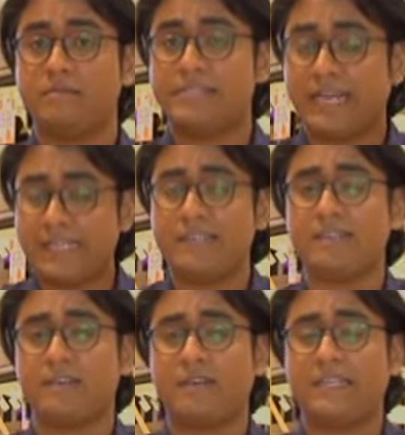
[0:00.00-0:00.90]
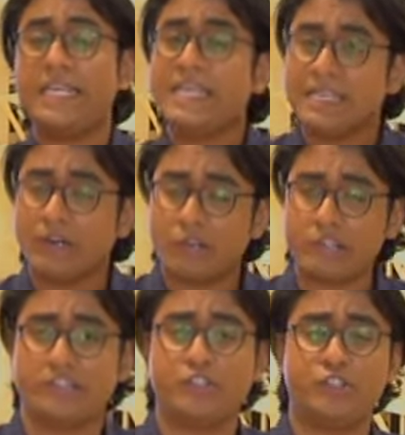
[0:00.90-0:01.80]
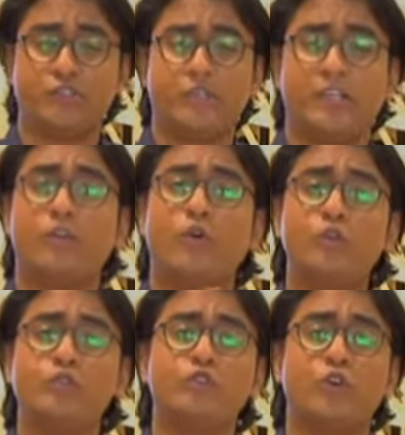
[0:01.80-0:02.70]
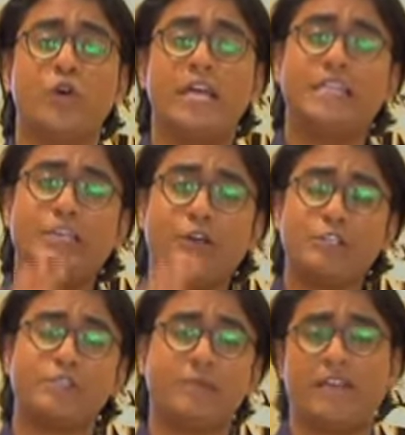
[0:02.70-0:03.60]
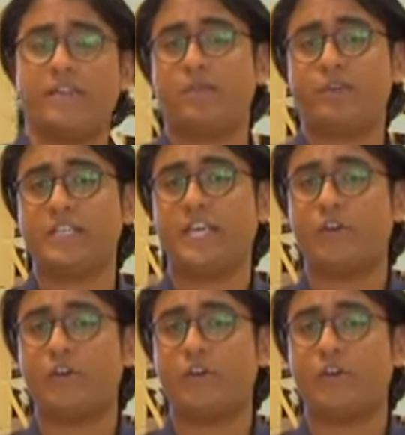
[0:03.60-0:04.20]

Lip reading: diet in autistic children and also the Autism Cafe project.